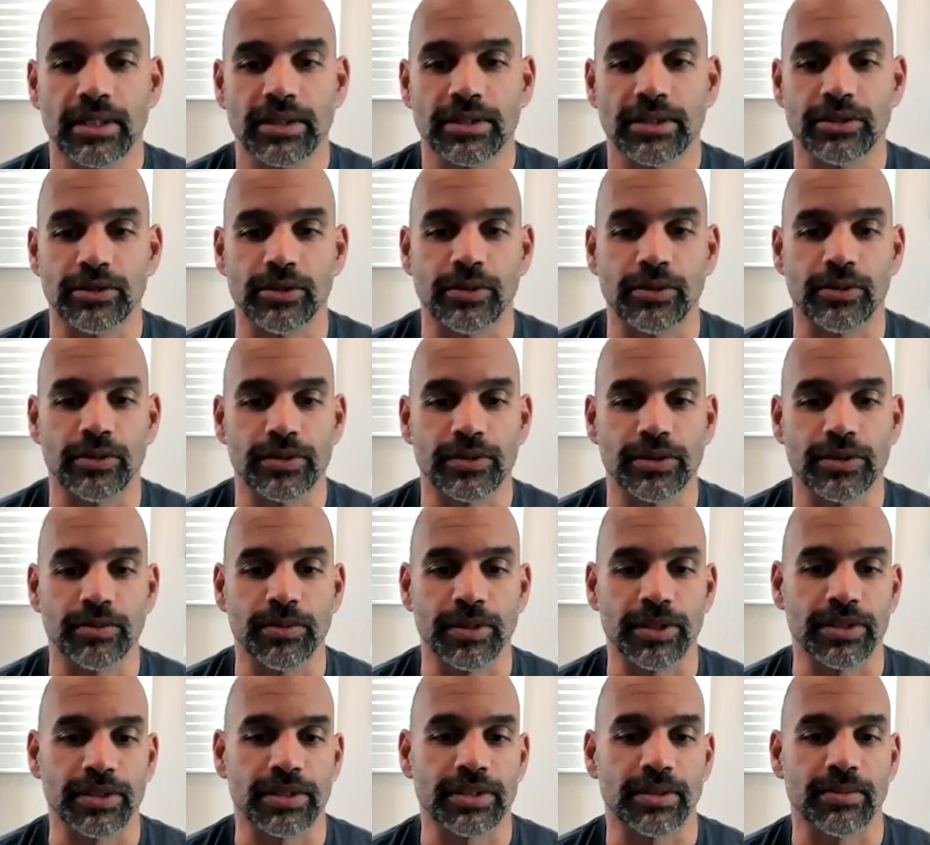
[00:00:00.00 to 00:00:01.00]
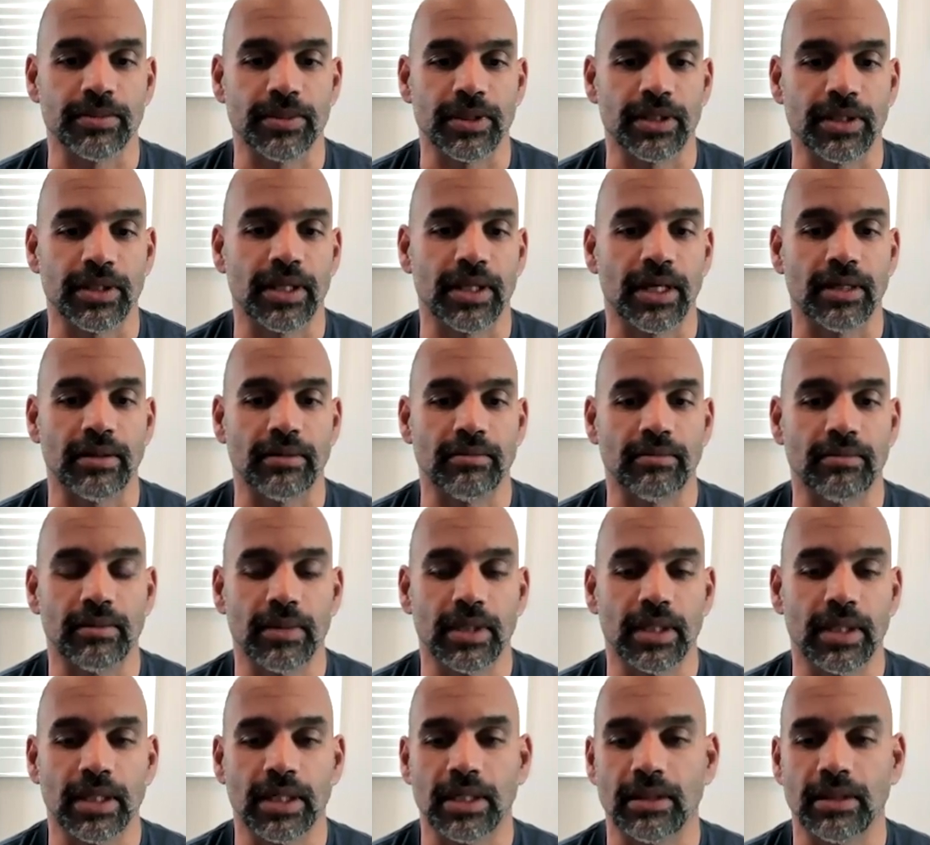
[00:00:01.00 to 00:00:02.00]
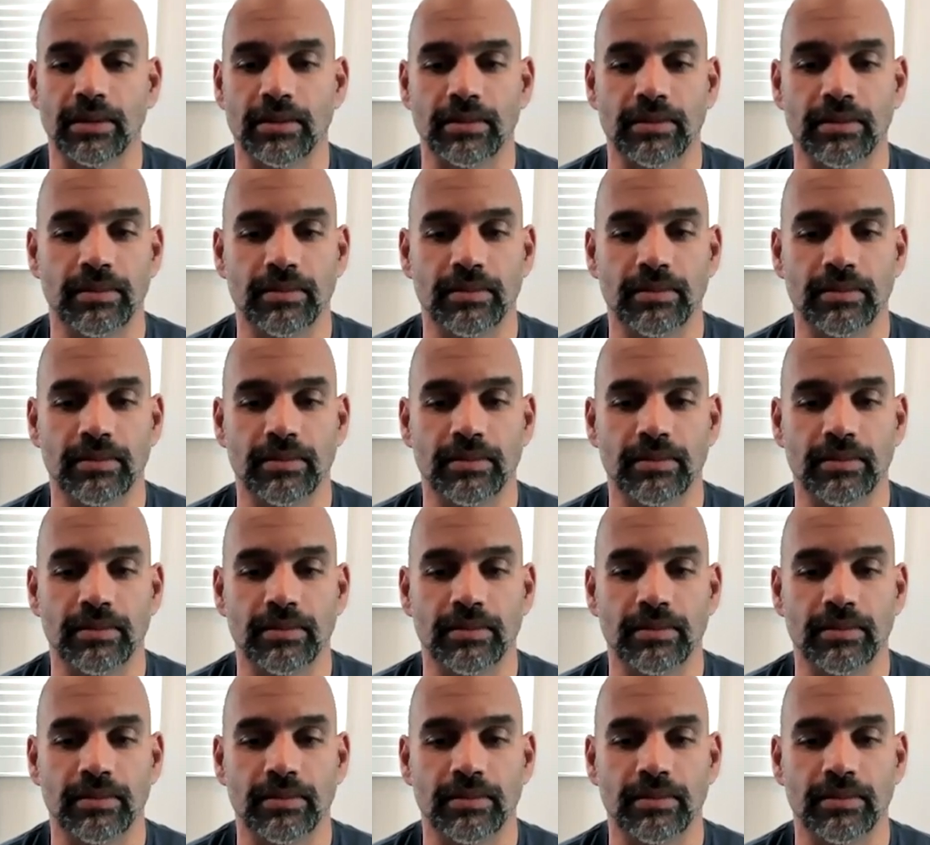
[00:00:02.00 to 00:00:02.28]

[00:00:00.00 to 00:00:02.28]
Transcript: to to build something that uh,